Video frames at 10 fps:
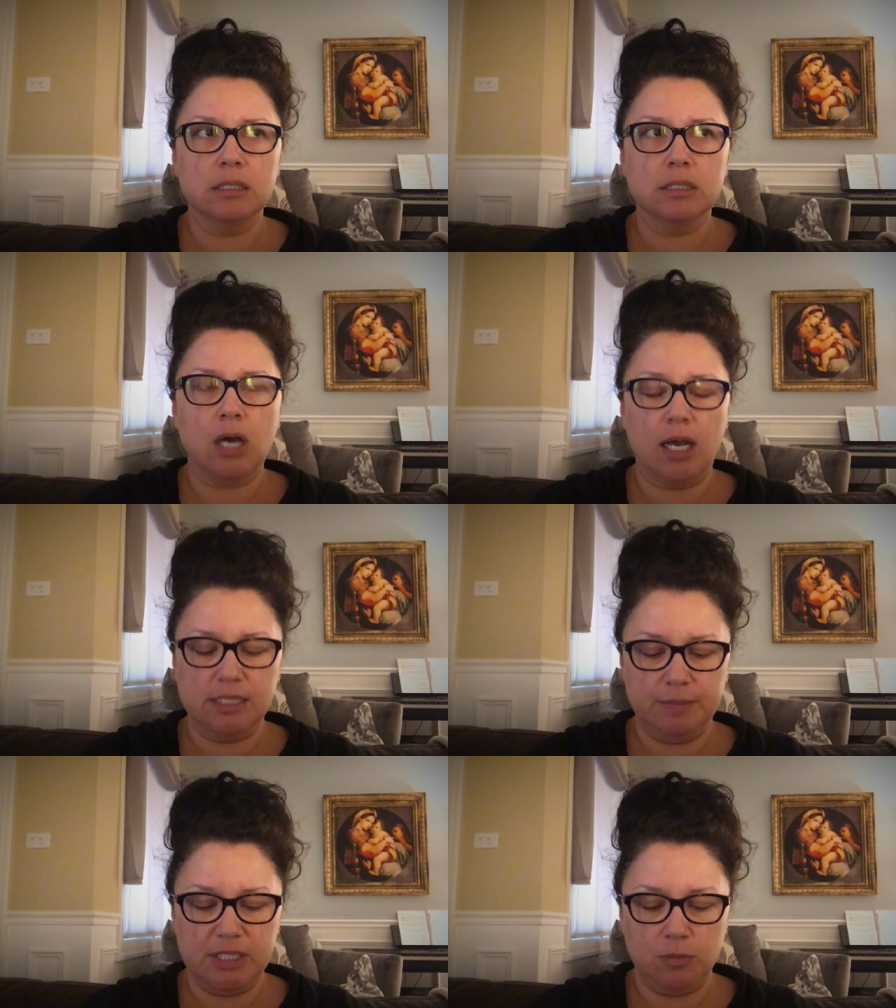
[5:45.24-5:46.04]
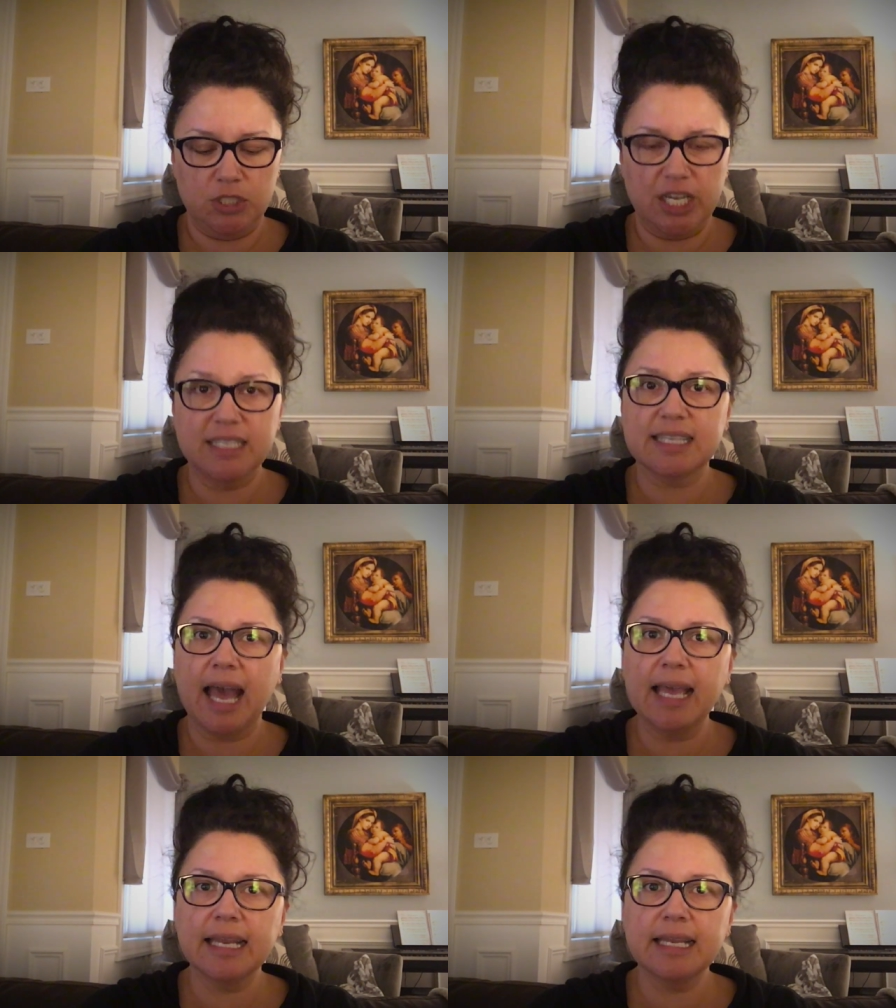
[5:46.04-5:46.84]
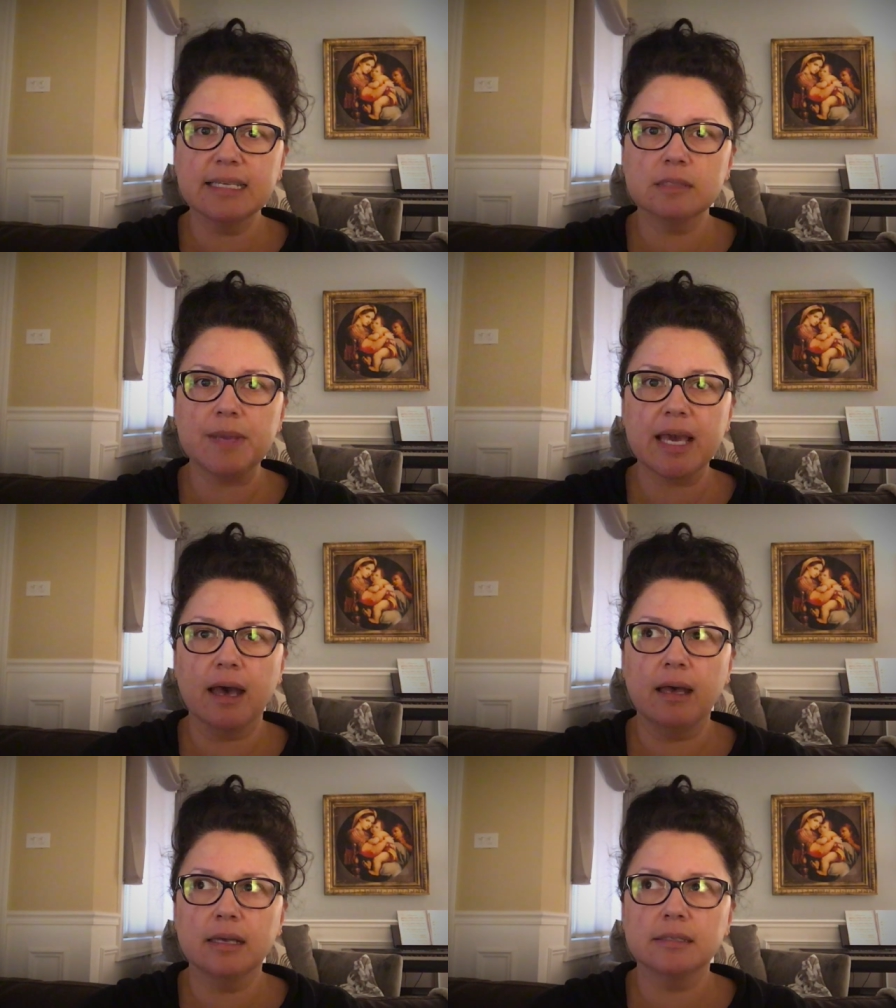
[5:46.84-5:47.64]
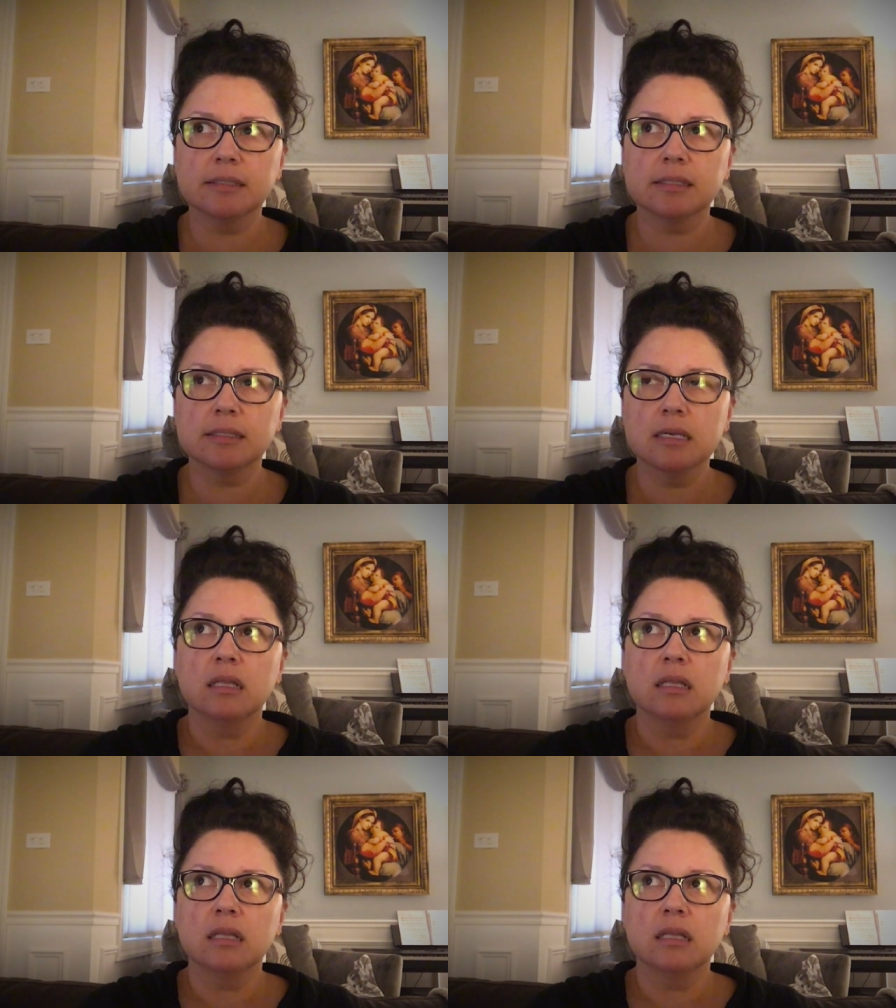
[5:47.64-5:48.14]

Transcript: causing me so much anxiety is because